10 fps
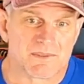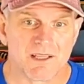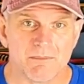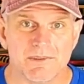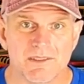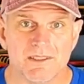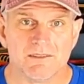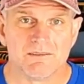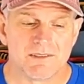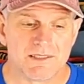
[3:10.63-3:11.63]
Got him a
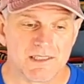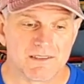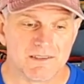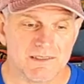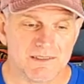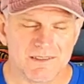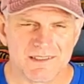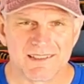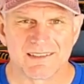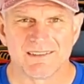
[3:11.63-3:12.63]
deal. He got a good deal.
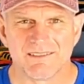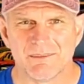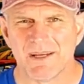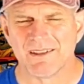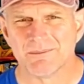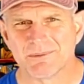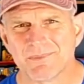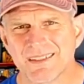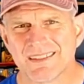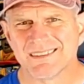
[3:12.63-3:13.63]
I think I still have to mail him
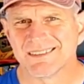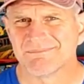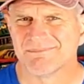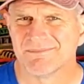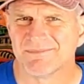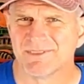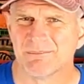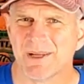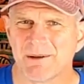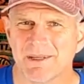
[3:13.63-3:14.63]
some things.
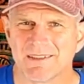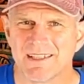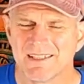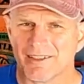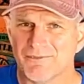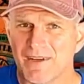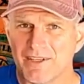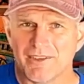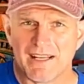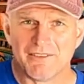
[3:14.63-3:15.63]
Feel bad about that. You gotta
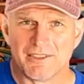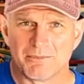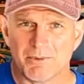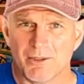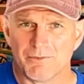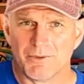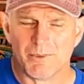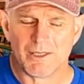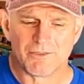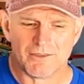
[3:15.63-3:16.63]
find your address, bro, if you're
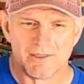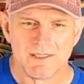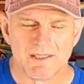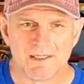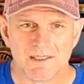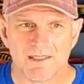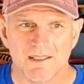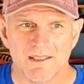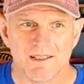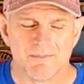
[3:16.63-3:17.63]
watching.
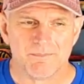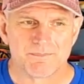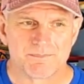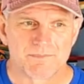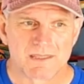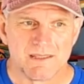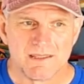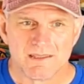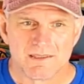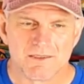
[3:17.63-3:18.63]
Um,
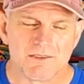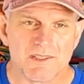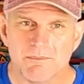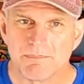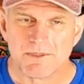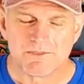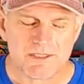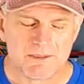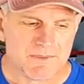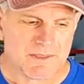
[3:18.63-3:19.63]
Sold to him pretty
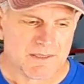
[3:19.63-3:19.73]
cheap.